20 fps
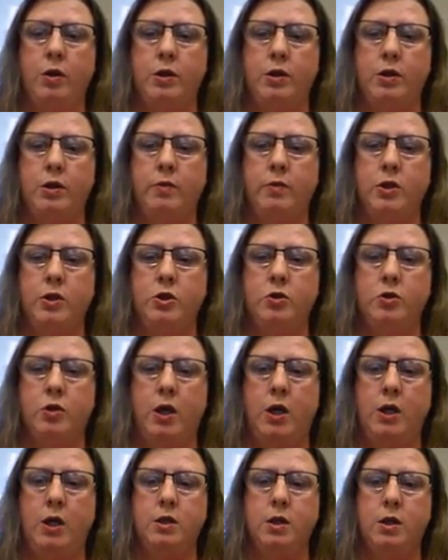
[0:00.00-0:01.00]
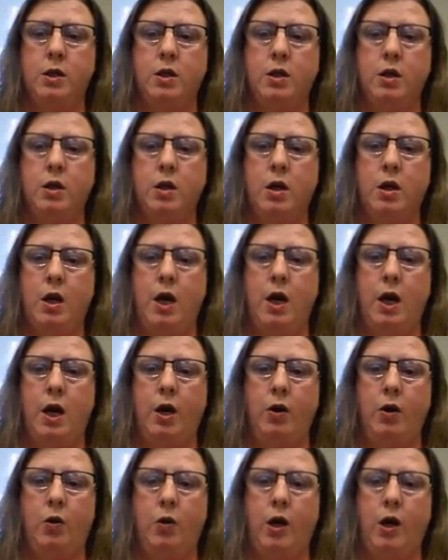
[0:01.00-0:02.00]
and demonstrate
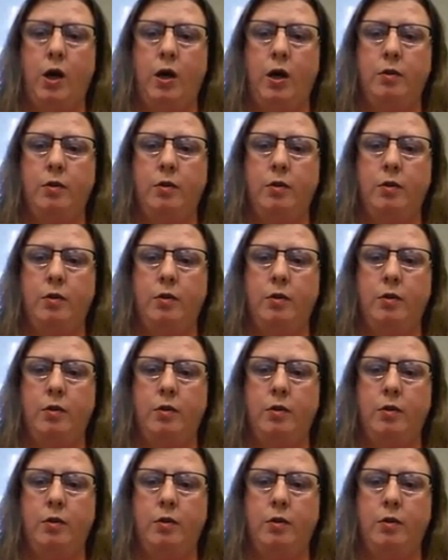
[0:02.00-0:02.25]
how